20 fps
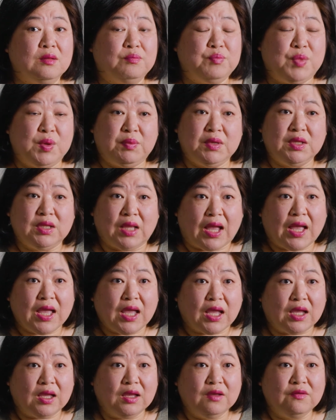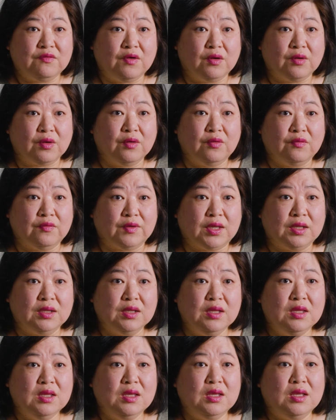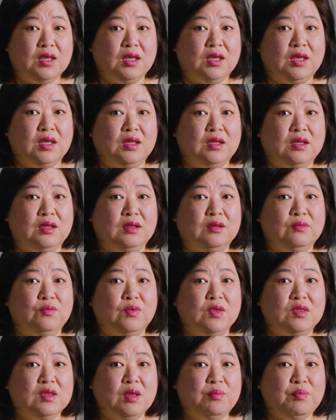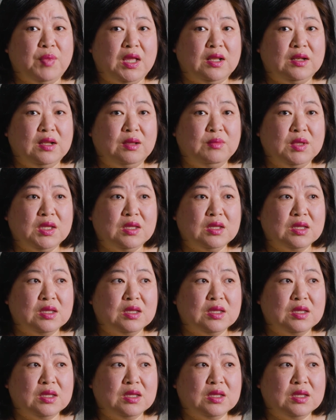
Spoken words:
people die from COVID. And with the pandemic,